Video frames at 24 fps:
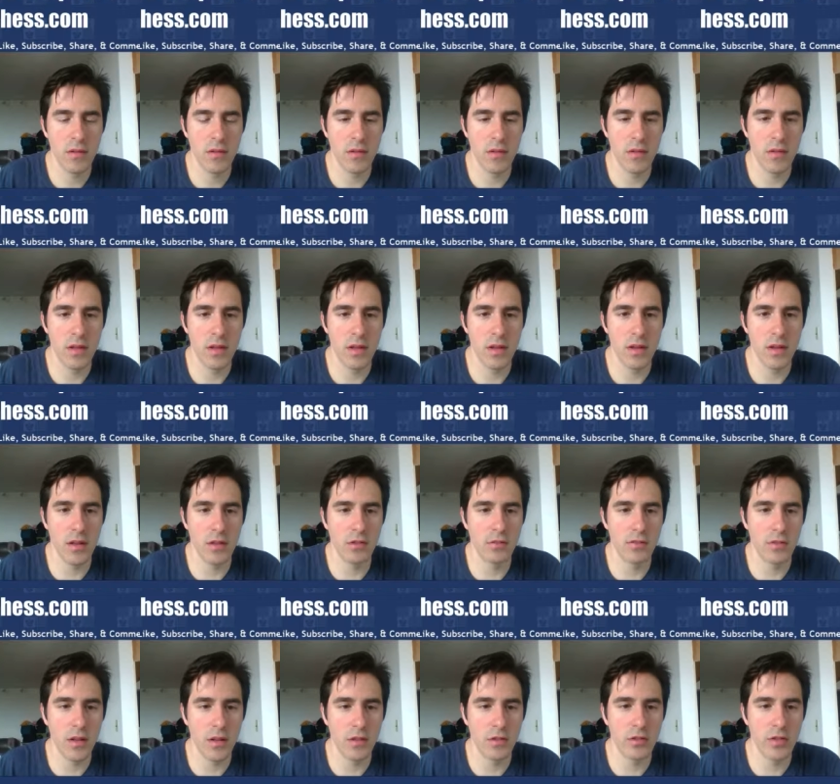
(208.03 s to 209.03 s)
Again,
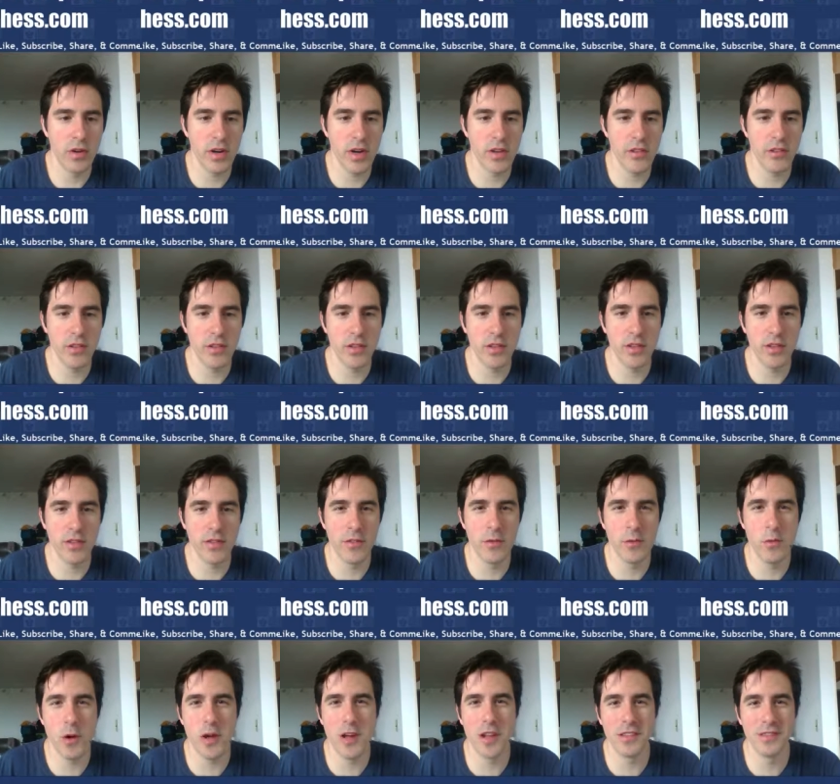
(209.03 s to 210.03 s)
I'll trade everything if
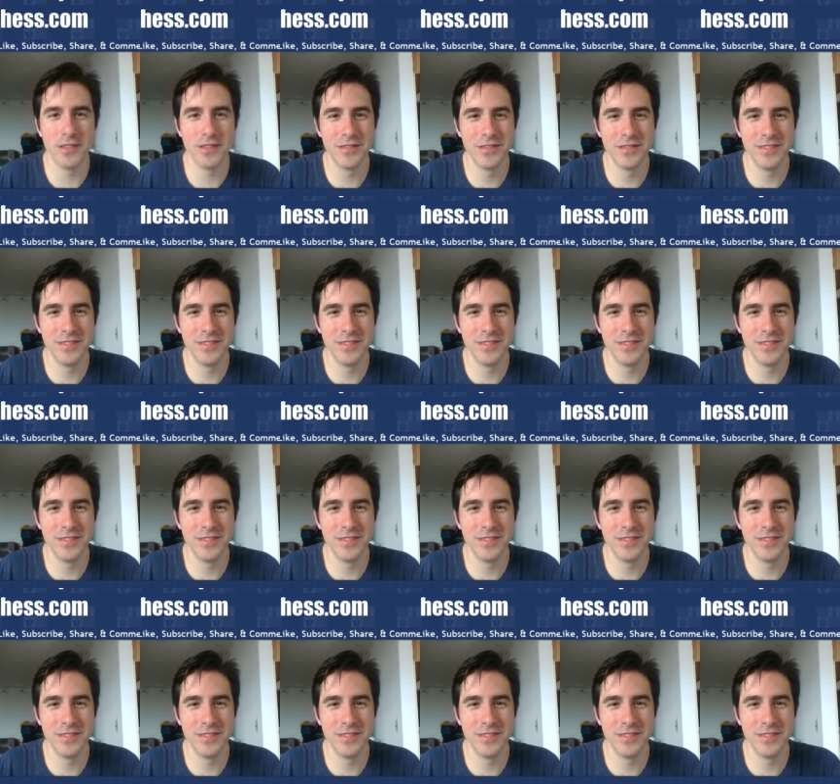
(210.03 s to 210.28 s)
you want.